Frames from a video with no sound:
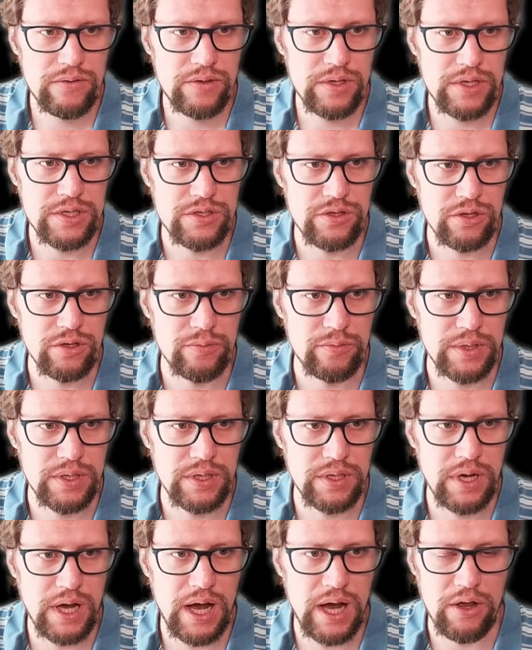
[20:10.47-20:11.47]
is going to be
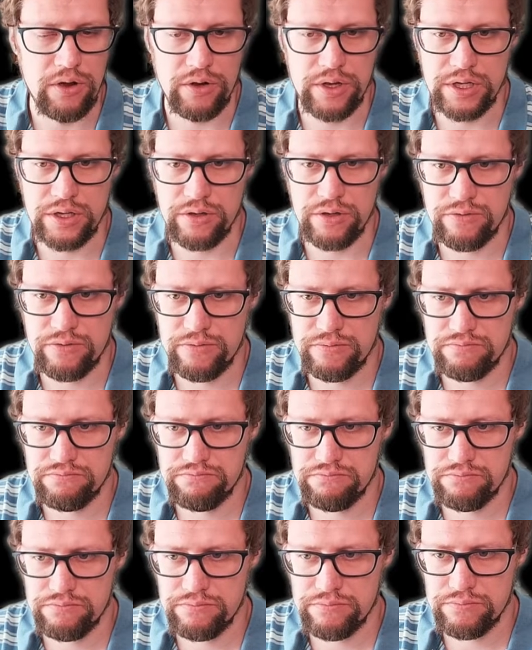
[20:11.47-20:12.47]
IO off.
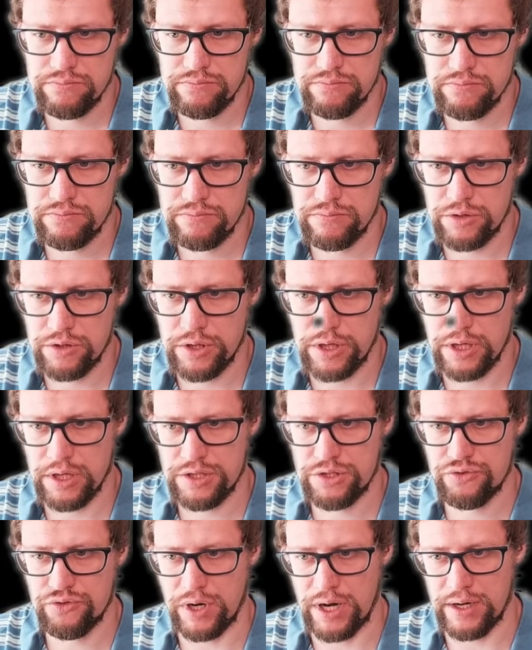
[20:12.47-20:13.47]
Okay, let's
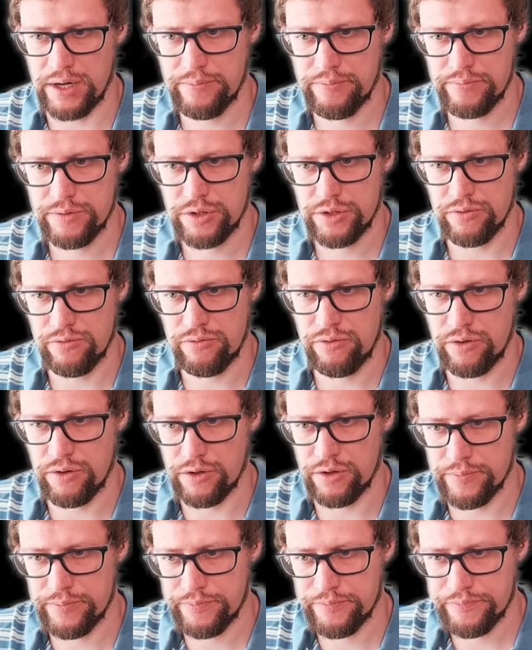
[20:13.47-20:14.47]
try. So
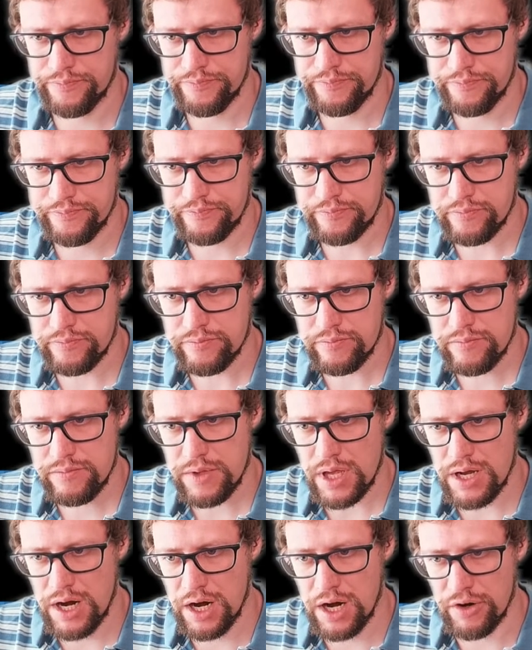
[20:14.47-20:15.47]
4.
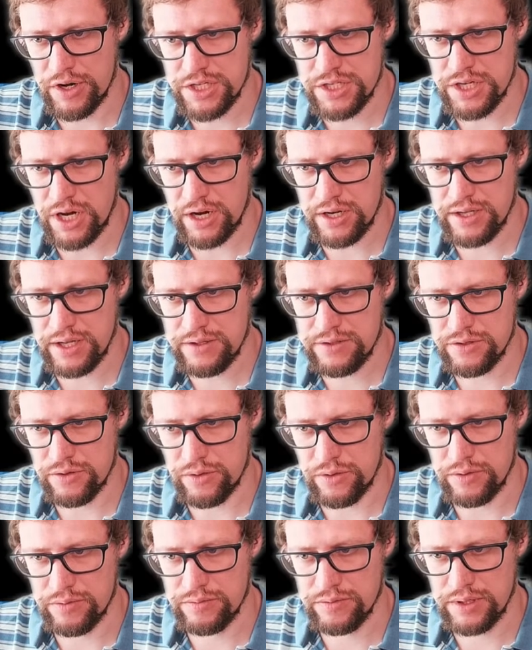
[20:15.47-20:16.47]
I already started that,
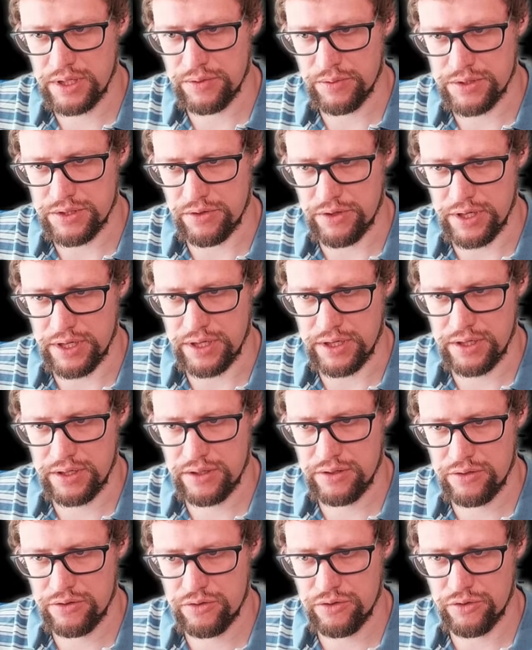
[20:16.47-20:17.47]
so that was already
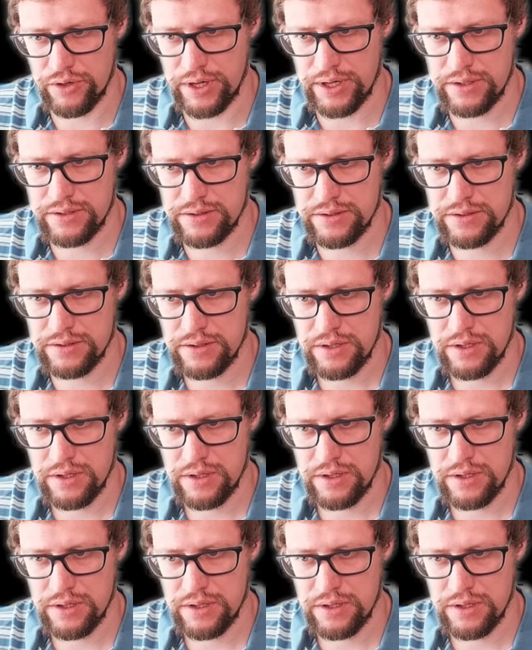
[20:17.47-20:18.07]
correct.